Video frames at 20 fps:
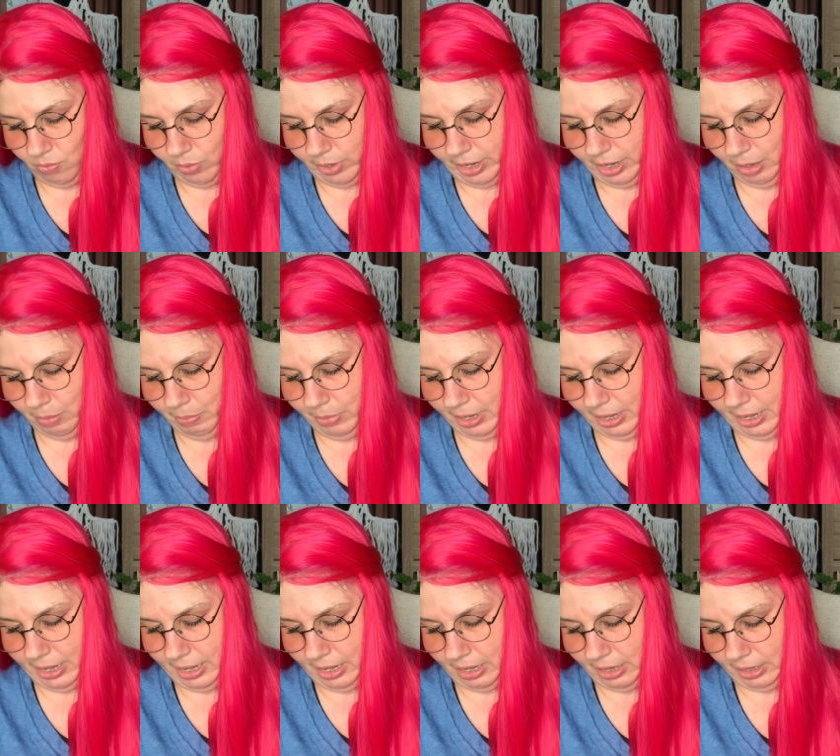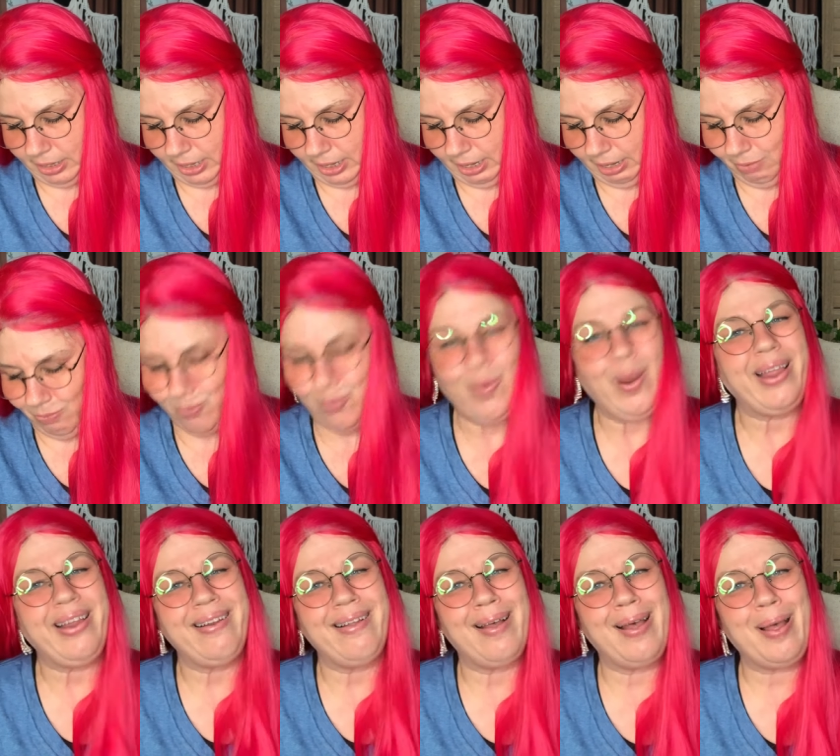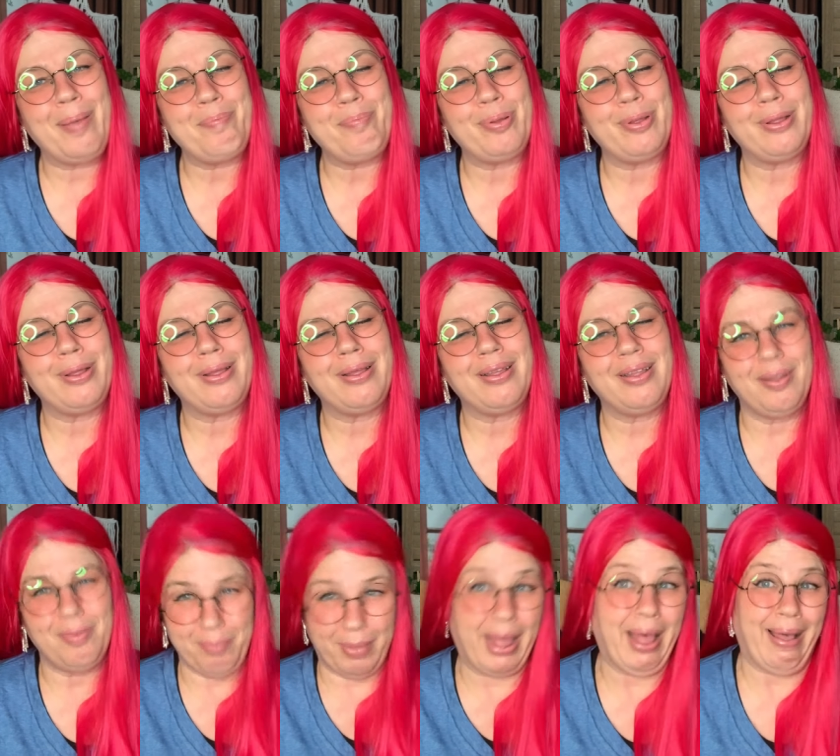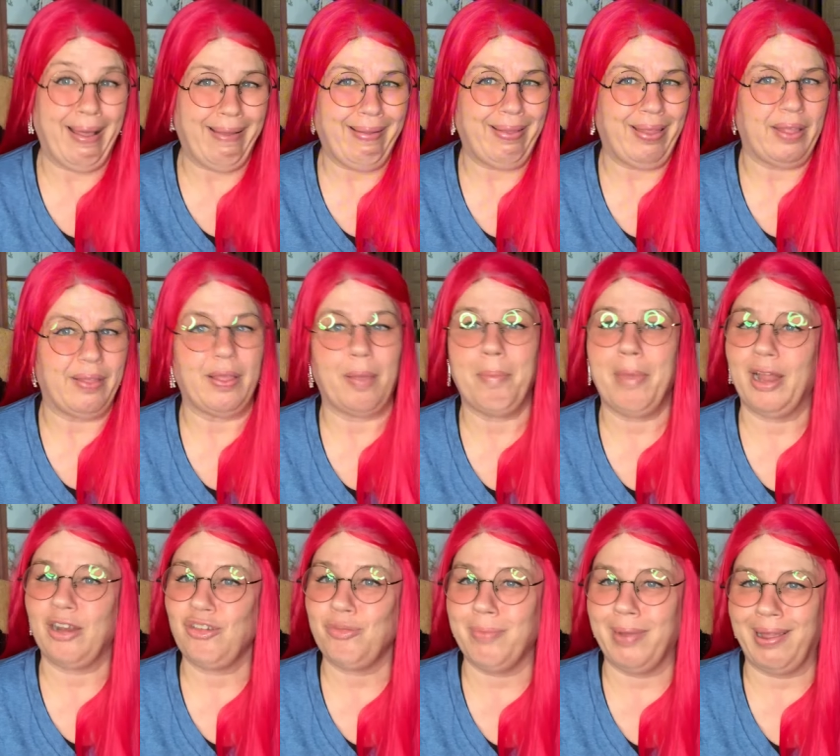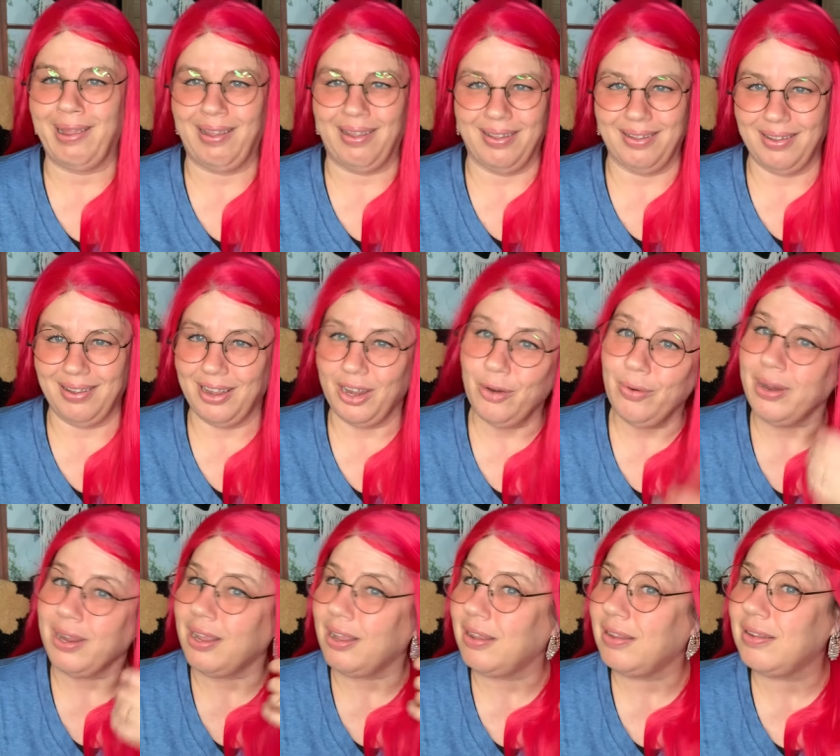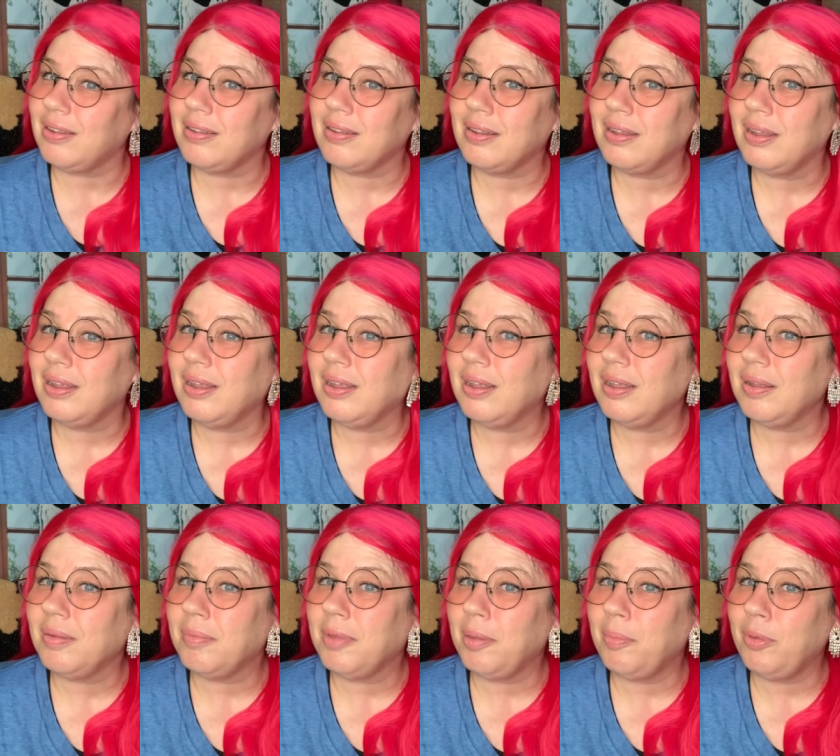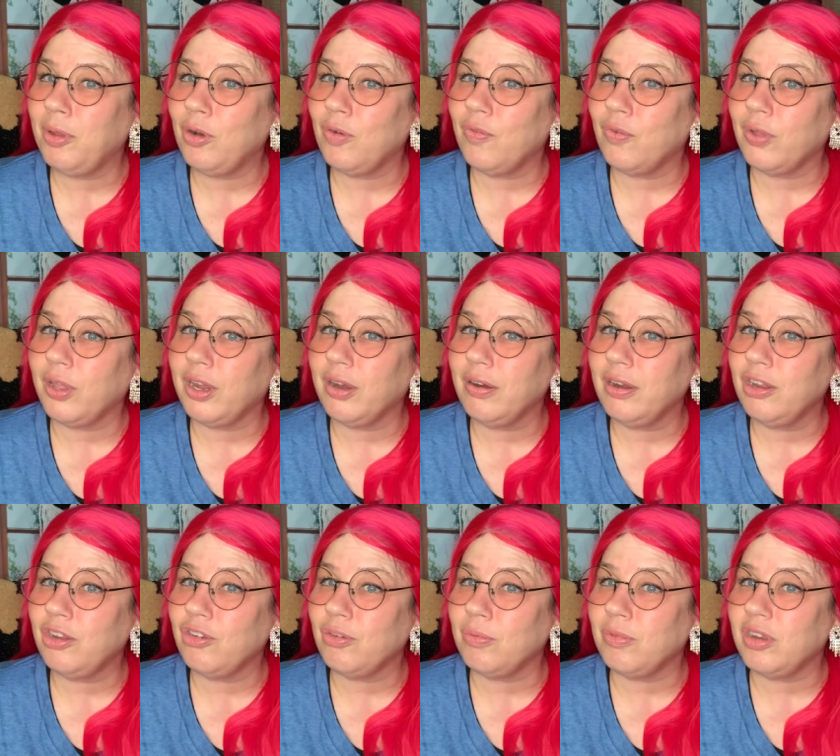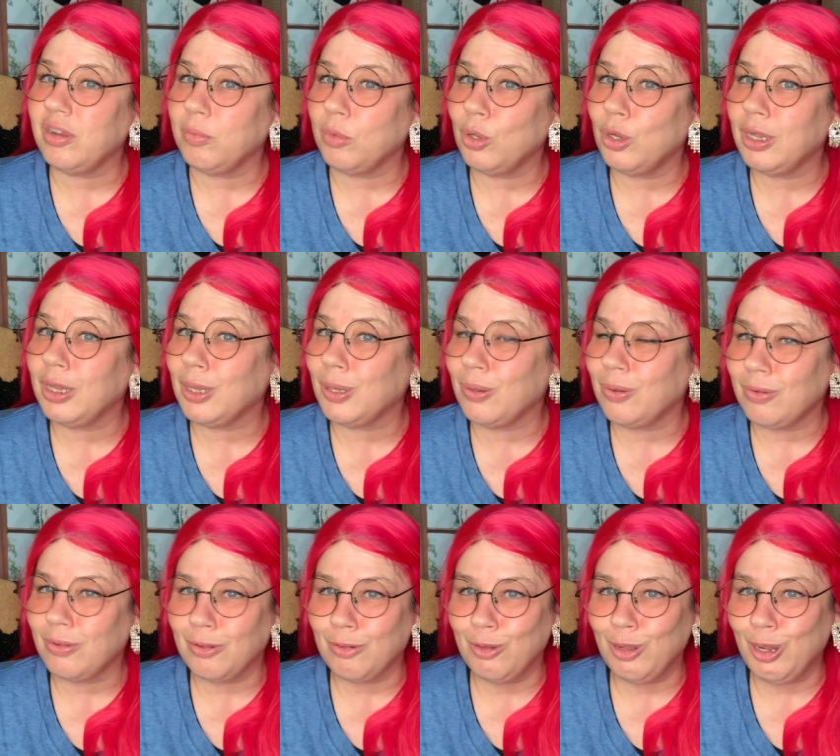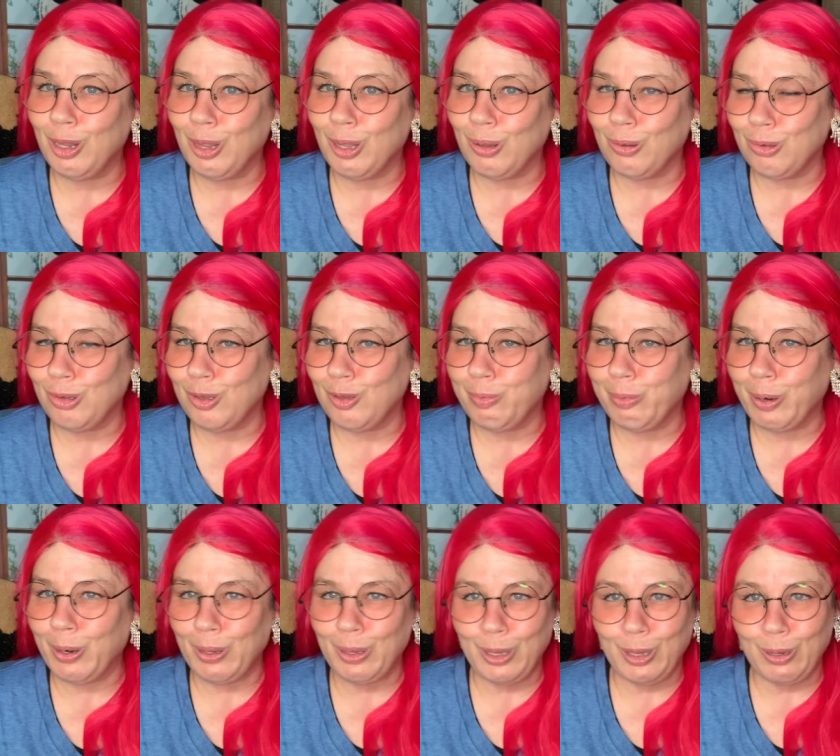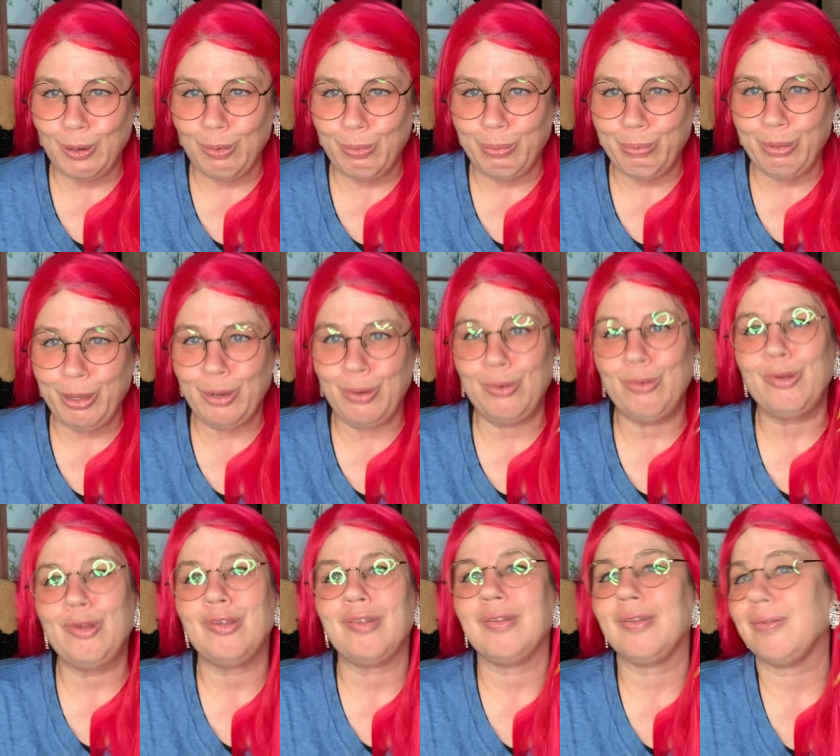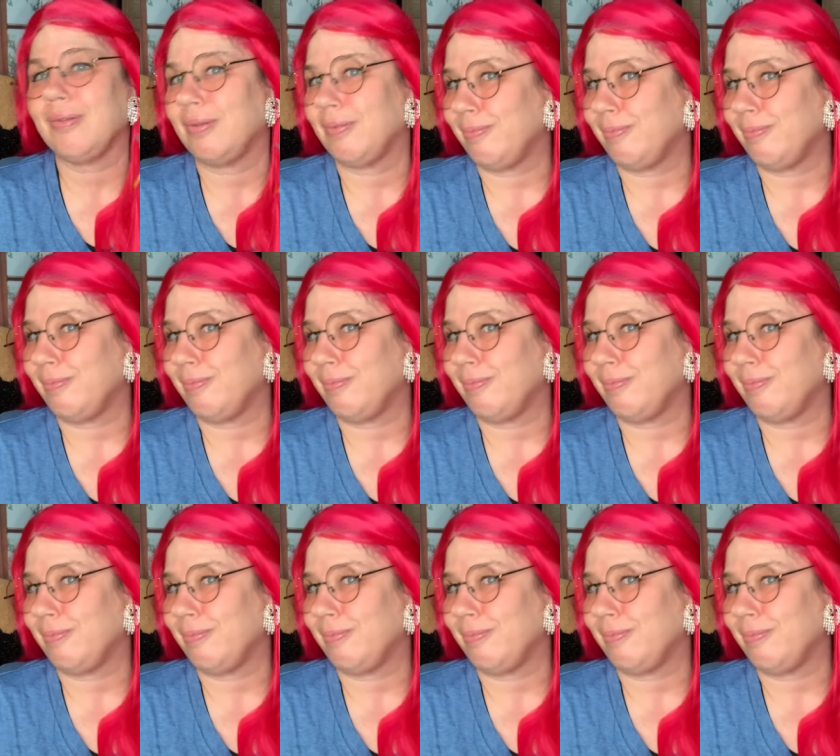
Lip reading: Right up my alley. Right up my alley. They match my earrings. My beautiful earrings from TEMU. Look at those. Look at those sparkly little beauts.